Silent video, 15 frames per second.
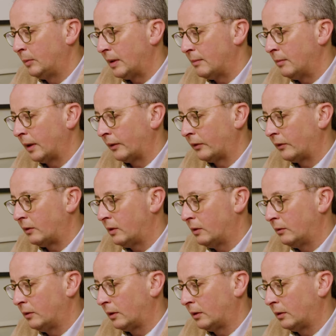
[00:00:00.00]
bit musty
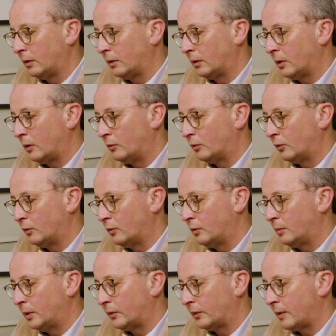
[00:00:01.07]
on the cold drawer,
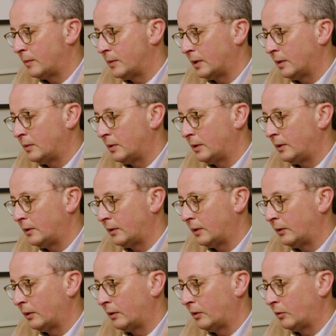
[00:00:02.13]
but sometimes these things are.